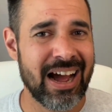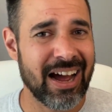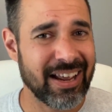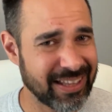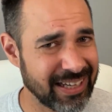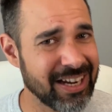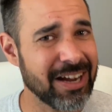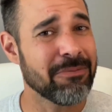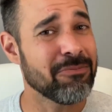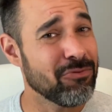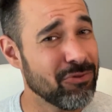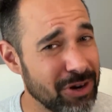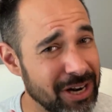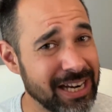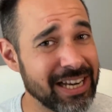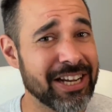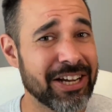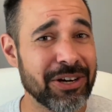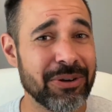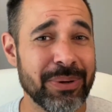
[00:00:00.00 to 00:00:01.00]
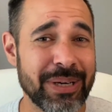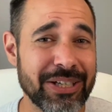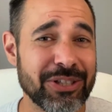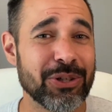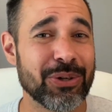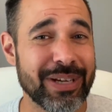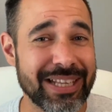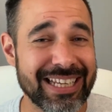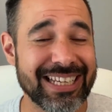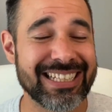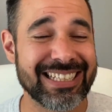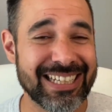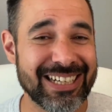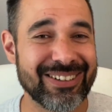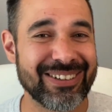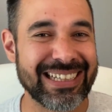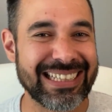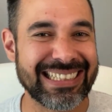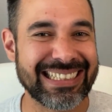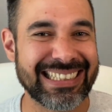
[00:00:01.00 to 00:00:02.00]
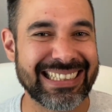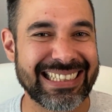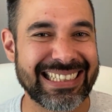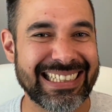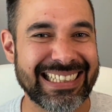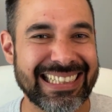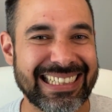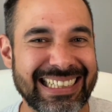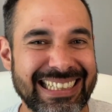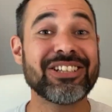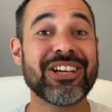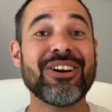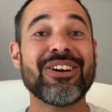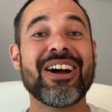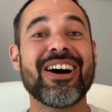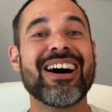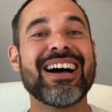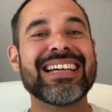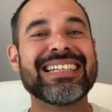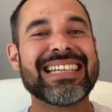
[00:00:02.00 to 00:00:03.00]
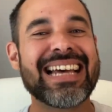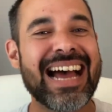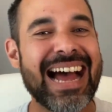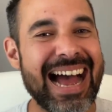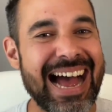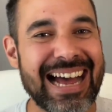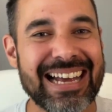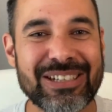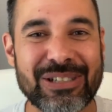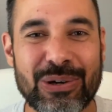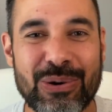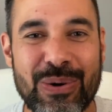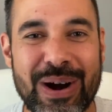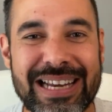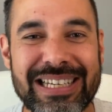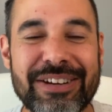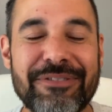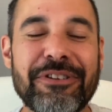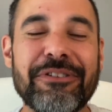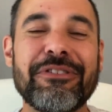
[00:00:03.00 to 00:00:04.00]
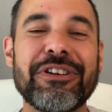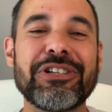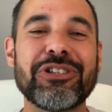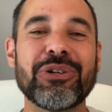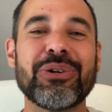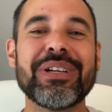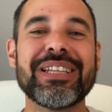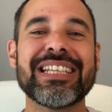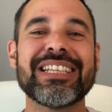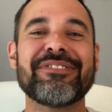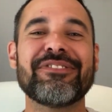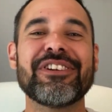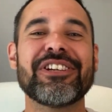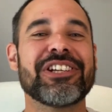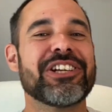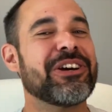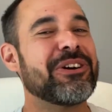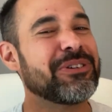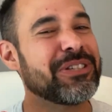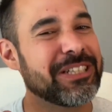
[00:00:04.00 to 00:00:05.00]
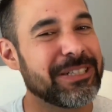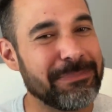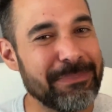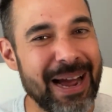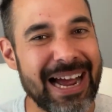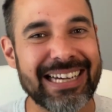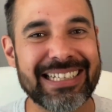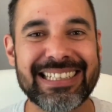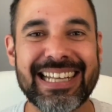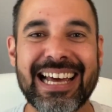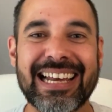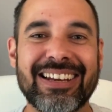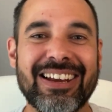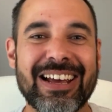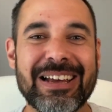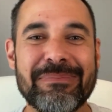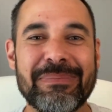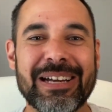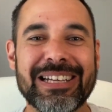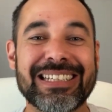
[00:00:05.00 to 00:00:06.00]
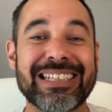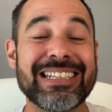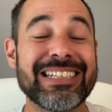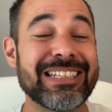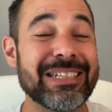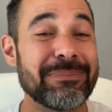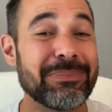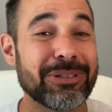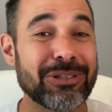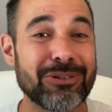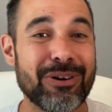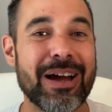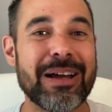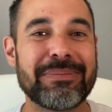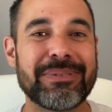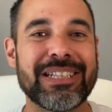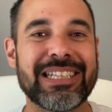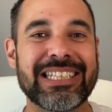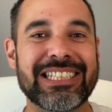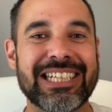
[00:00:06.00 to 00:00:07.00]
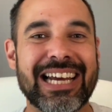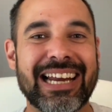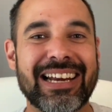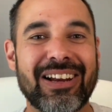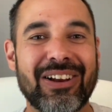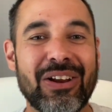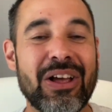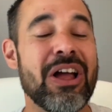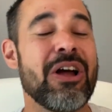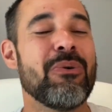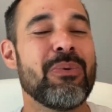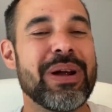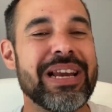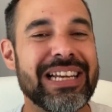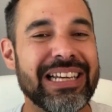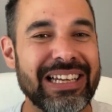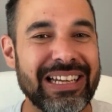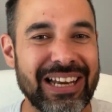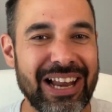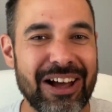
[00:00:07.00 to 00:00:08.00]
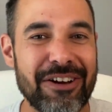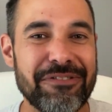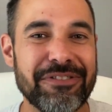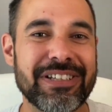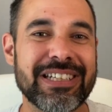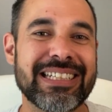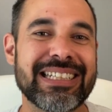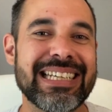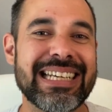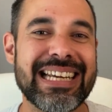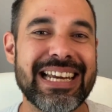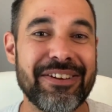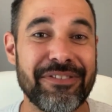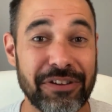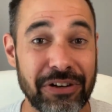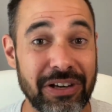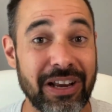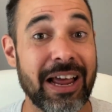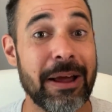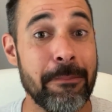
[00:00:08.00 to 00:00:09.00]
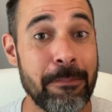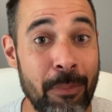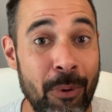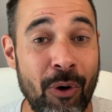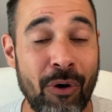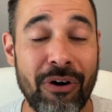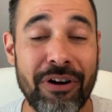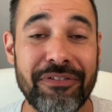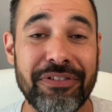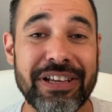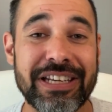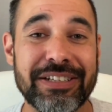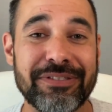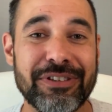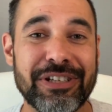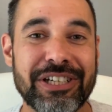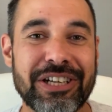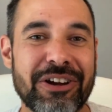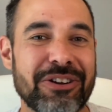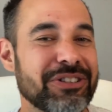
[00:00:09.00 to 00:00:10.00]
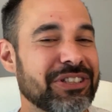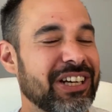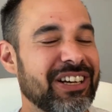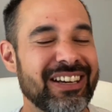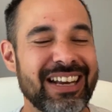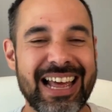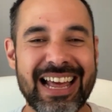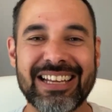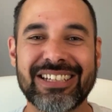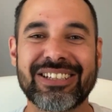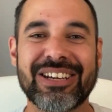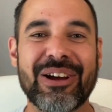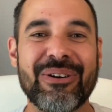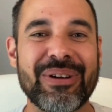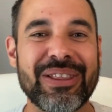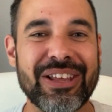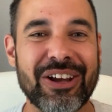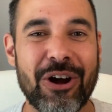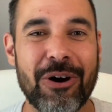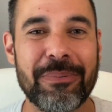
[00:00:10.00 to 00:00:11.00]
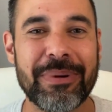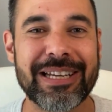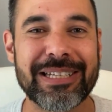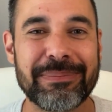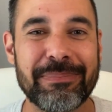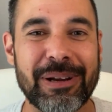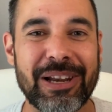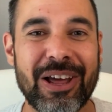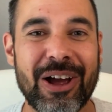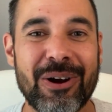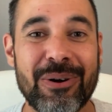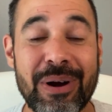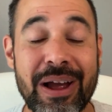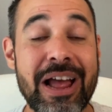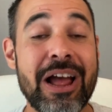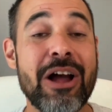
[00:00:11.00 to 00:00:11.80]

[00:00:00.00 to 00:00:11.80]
I think I'm really going to enjoy this series. So guys, as always, if you've enjoyed this video, smash that like button, subscribe to the channel. We'd love to see if you'd like more of these videos, so let us know in the comments below.